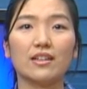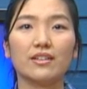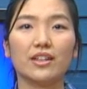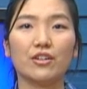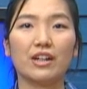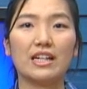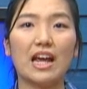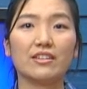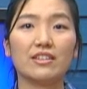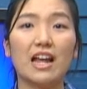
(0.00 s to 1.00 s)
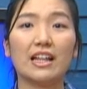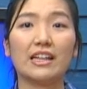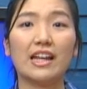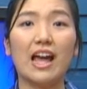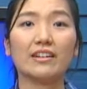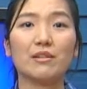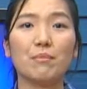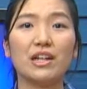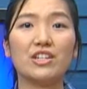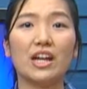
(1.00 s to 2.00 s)
The Korean Nationality Act
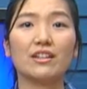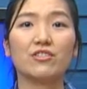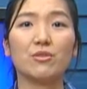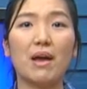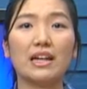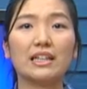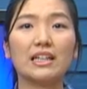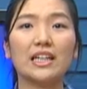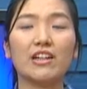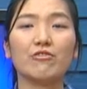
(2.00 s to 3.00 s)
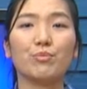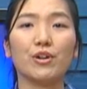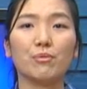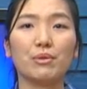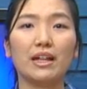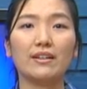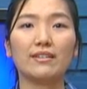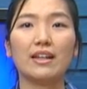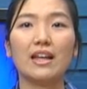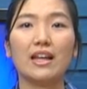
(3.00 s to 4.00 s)
may change dramatically if
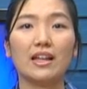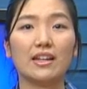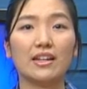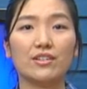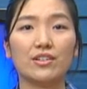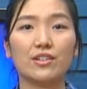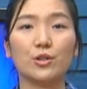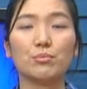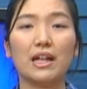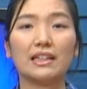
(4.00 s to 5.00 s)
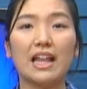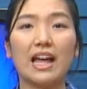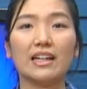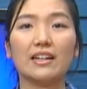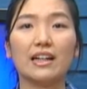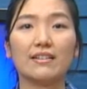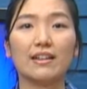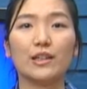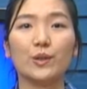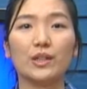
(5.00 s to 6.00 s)
birthplace, in addition to bloodline, is
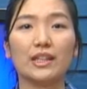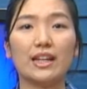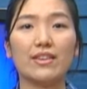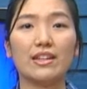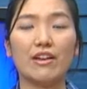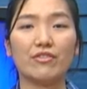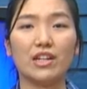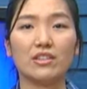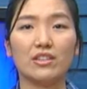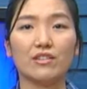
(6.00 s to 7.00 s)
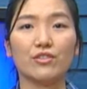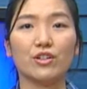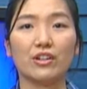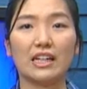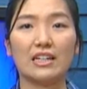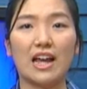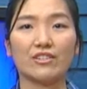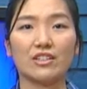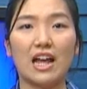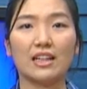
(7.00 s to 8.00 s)
included in the definition of Korean
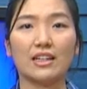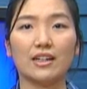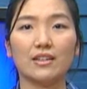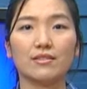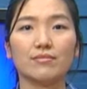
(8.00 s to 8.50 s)
nationality.